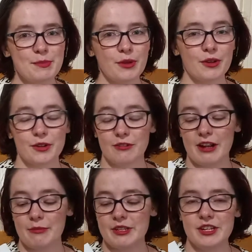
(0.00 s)
book on her
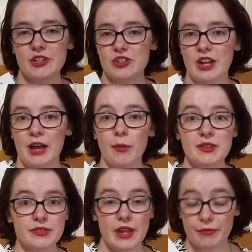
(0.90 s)
recommendation. I
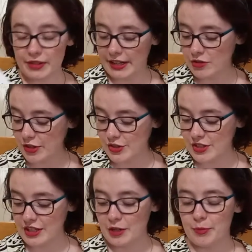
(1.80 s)
was definitely interested
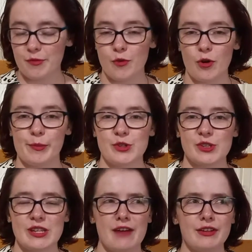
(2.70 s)
in it before, but
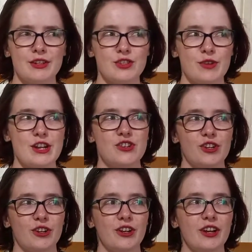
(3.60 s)
just having a
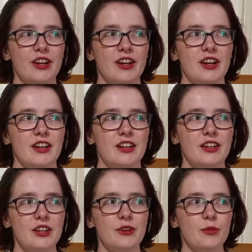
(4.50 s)
stranger,
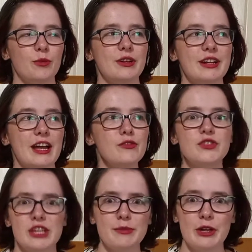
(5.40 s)
kind of
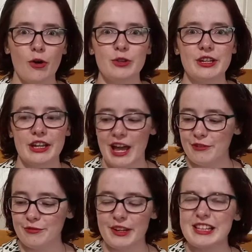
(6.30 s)
see me holding it
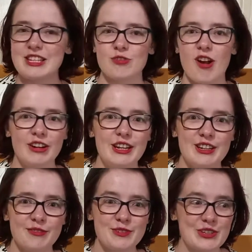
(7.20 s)
and feel strongly
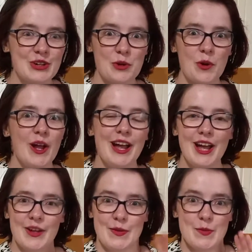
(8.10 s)
enough to go,
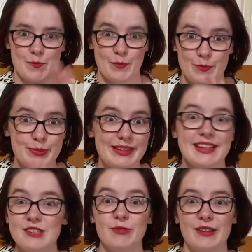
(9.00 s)

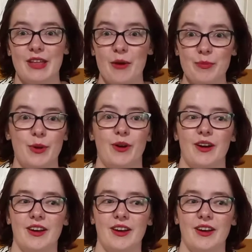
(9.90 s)
please read that book.